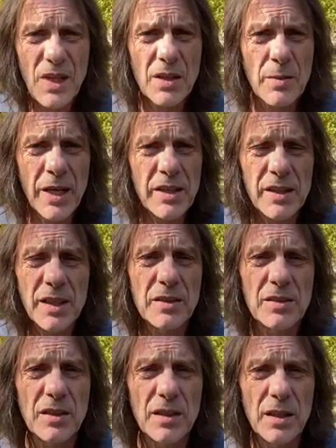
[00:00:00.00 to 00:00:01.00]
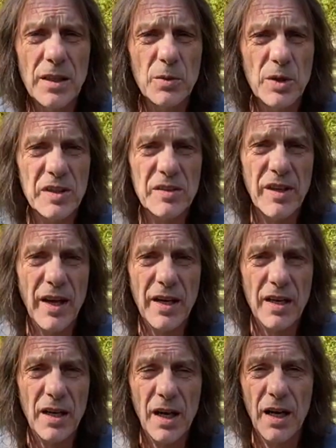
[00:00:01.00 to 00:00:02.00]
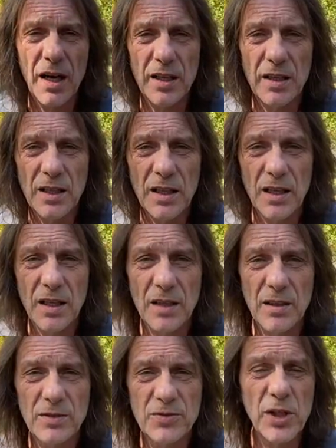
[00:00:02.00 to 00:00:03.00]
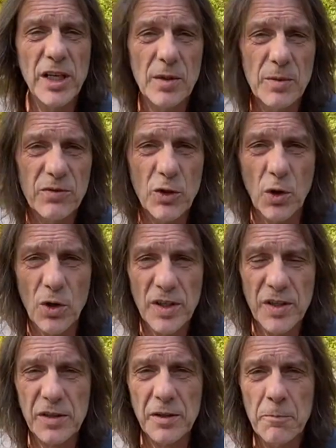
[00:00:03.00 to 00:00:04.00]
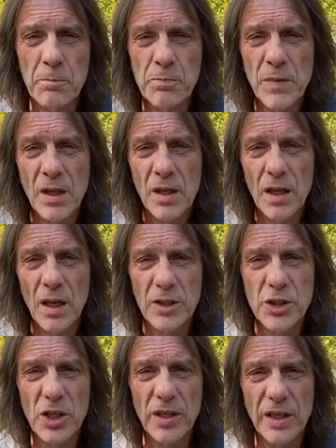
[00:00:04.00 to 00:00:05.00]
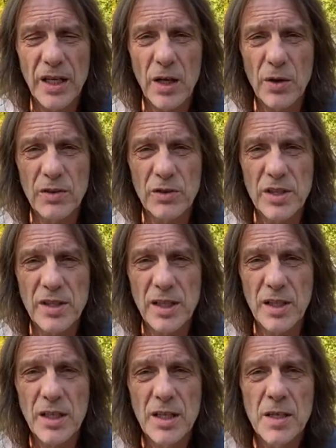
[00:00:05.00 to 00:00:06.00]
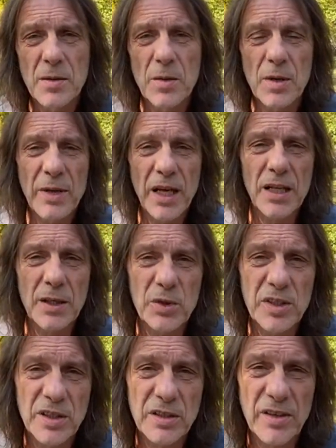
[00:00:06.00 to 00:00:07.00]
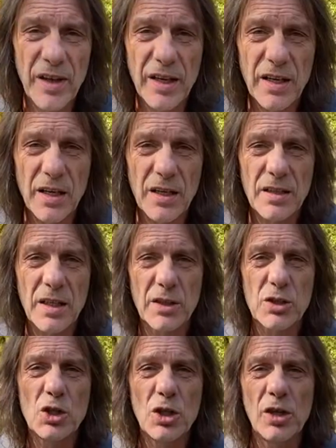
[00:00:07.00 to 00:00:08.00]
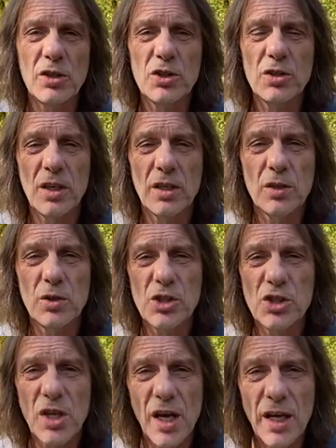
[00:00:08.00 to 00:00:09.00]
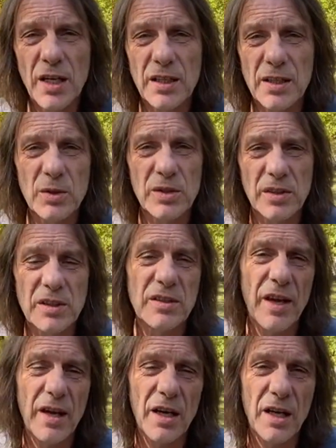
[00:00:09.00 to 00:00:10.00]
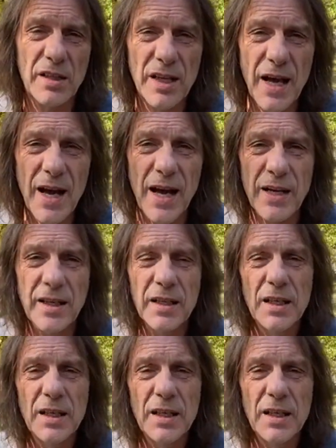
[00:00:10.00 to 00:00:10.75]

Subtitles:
the main thing, it was attack on freedom, of course, shutting down everything. But mainly it was an attack on the church, on Christianity. It was an attack on God,